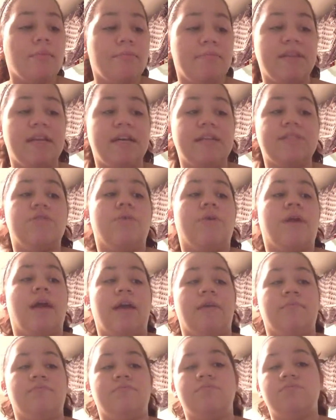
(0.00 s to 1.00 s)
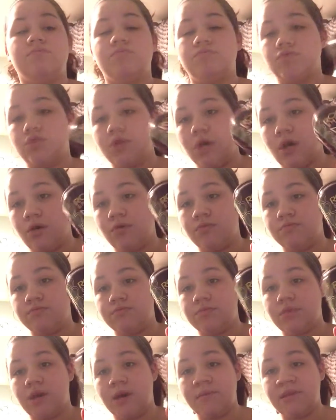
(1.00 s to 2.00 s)
But that's okay. So,
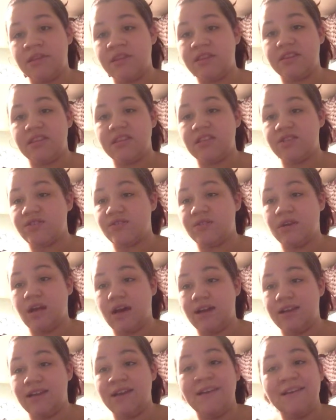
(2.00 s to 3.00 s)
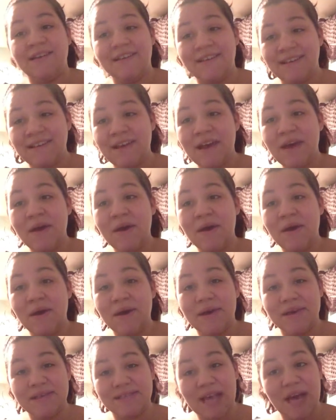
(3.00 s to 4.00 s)
I mean, these are not
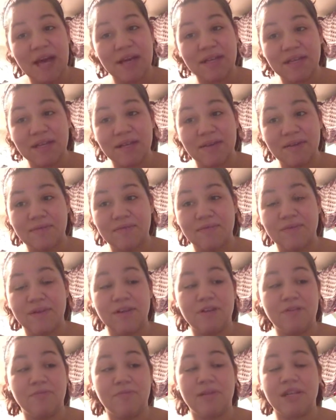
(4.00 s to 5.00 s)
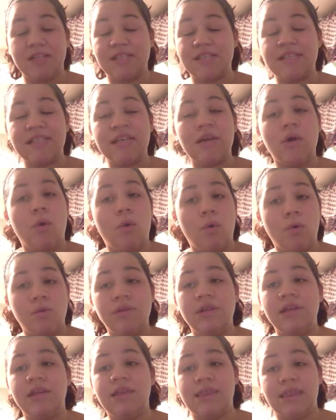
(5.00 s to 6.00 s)
exactly good for you, but it's the
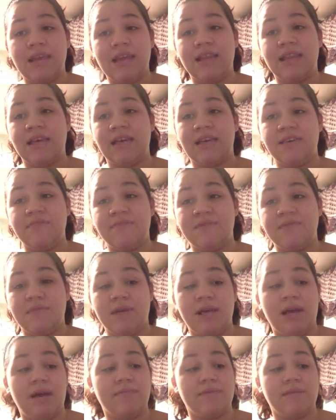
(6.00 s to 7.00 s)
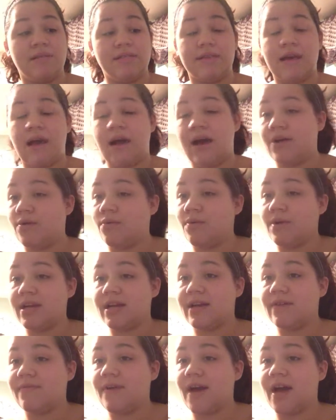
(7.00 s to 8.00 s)
only thing that keeps me up, because I don't want
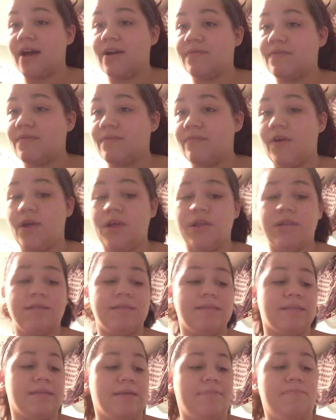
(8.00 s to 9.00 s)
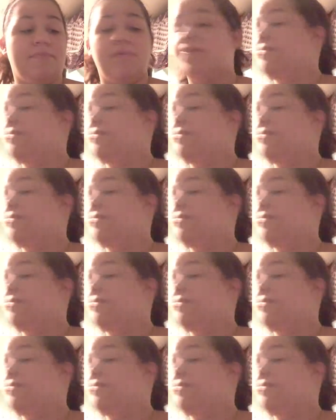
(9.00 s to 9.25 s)
to get fired from falling asleep.